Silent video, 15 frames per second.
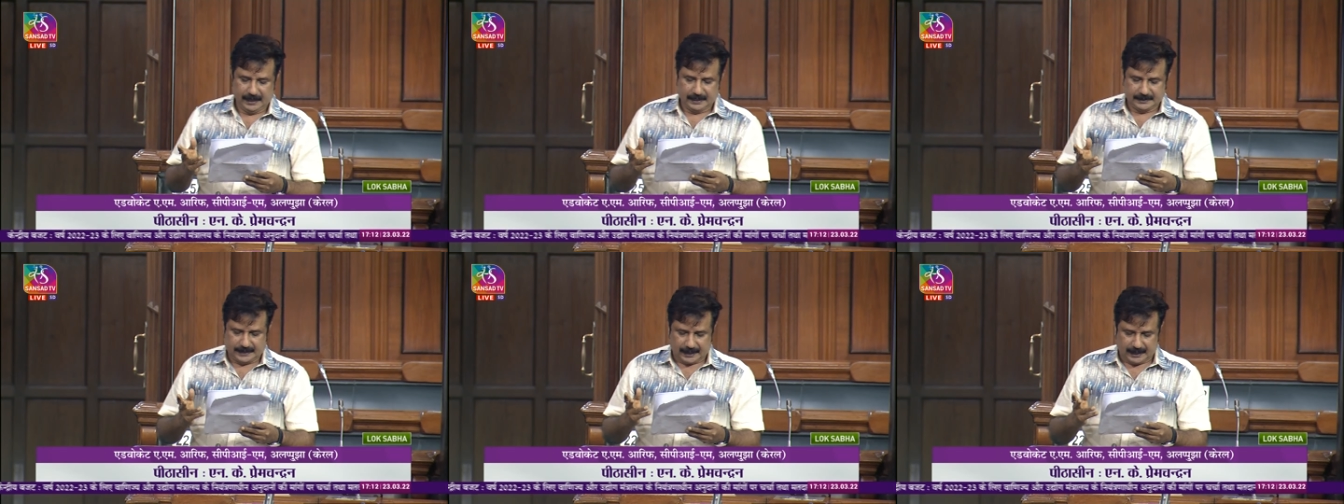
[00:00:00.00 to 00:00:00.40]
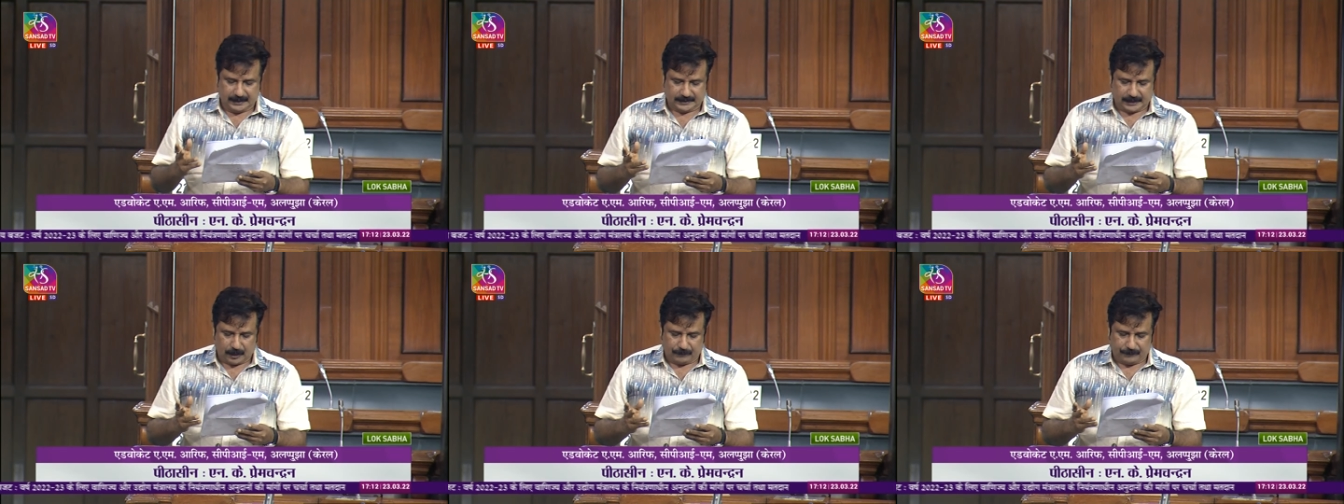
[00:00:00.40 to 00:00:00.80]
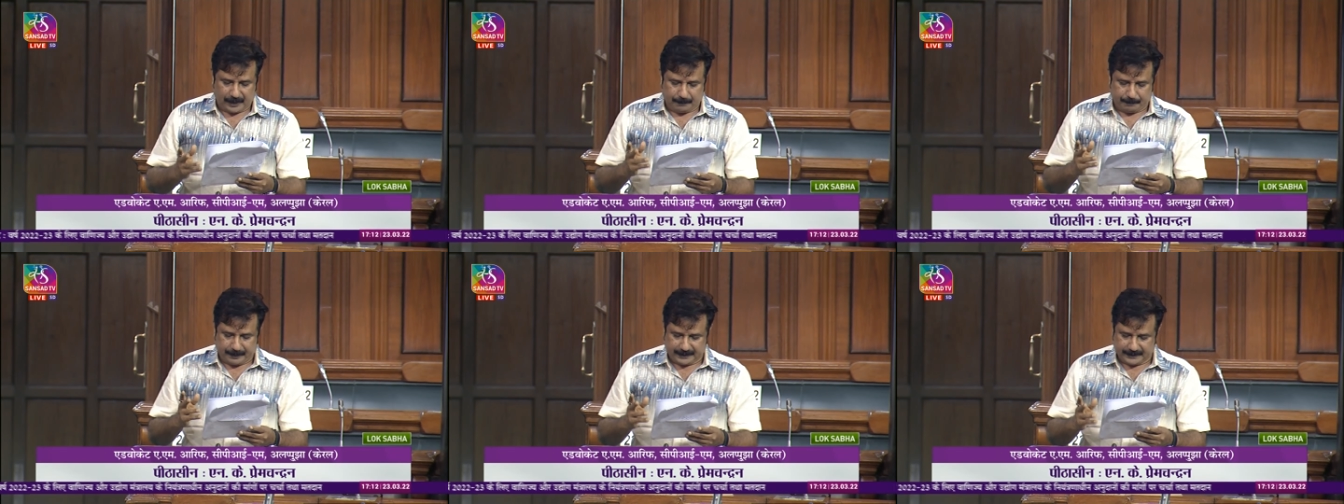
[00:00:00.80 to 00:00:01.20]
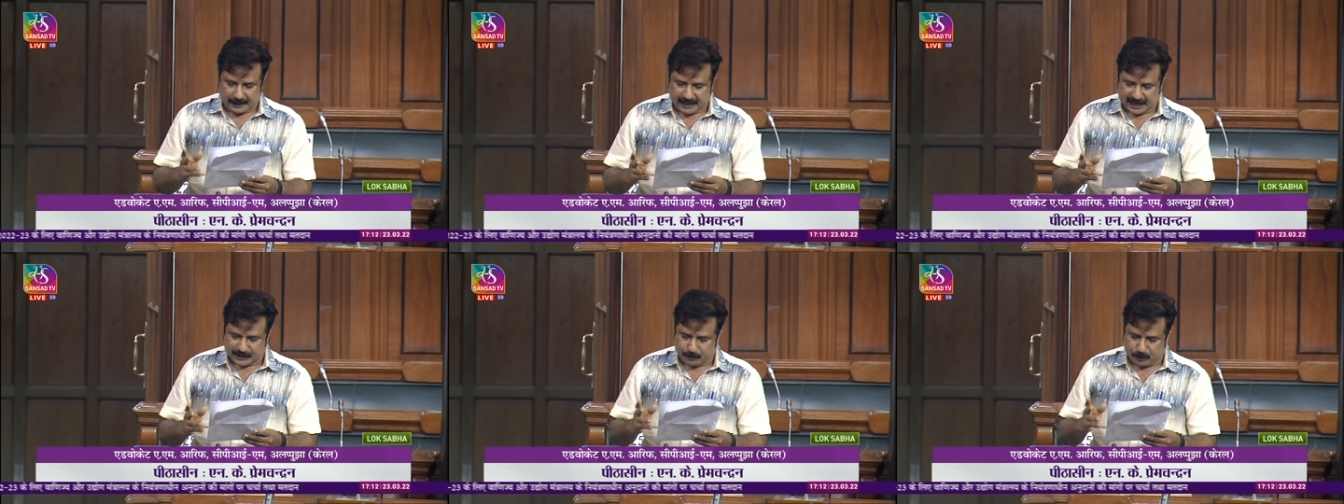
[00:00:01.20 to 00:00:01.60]
Sir, instead of helping the
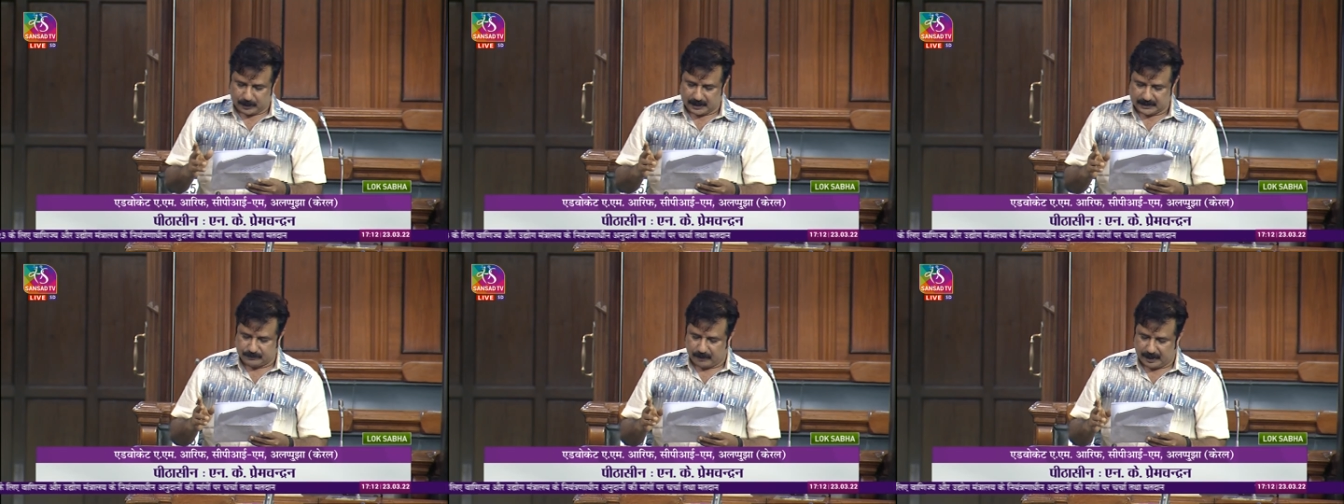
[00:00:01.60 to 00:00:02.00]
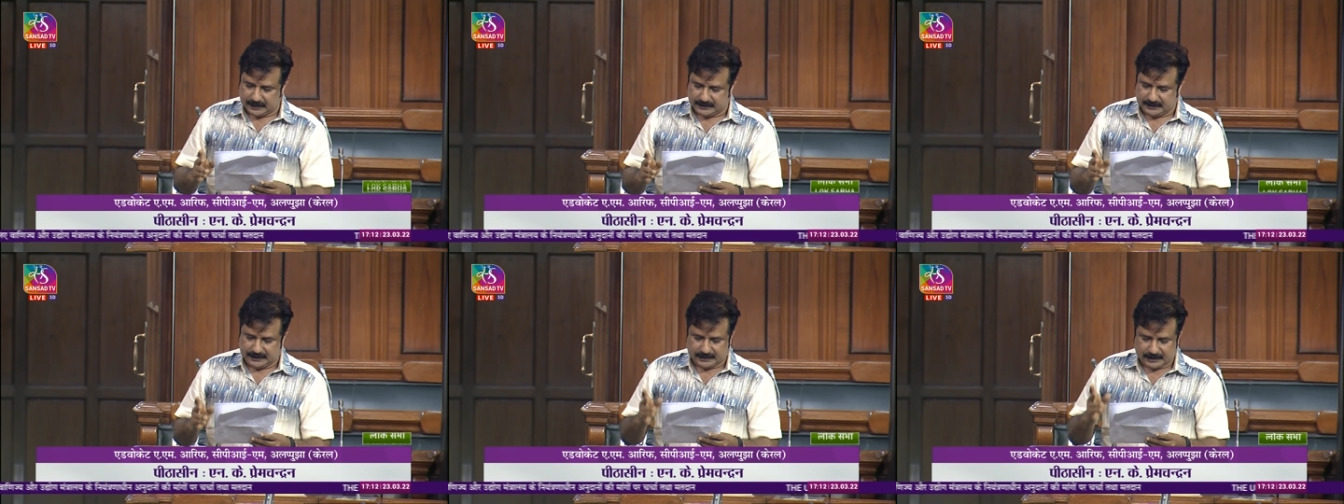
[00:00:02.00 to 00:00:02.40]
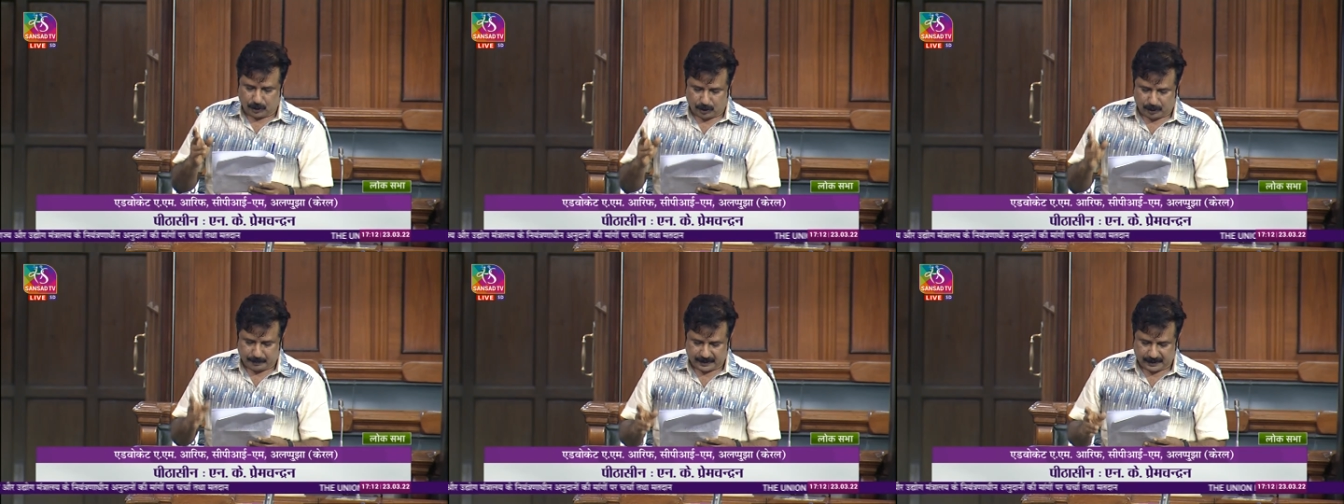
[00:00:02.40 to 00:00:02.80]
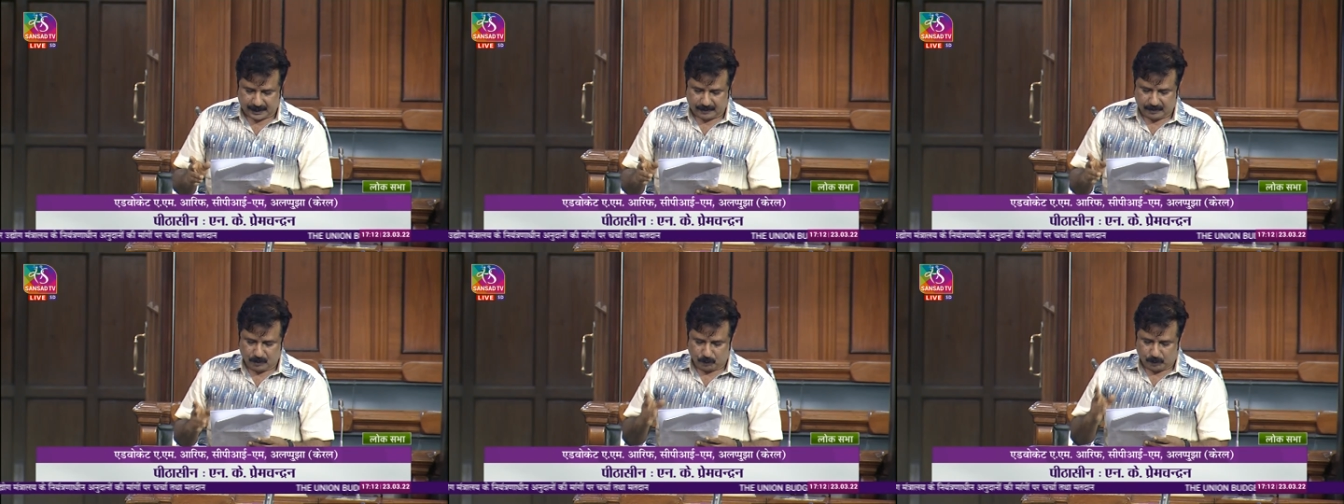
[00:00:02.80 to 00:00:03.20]
exporters, what this government
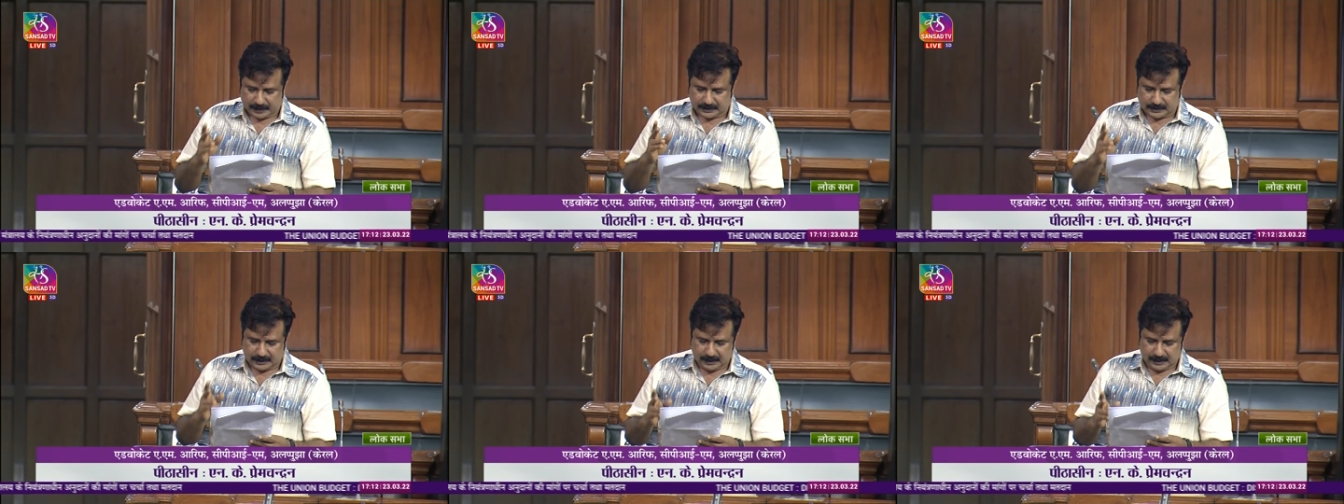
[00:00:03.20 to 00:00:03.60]
was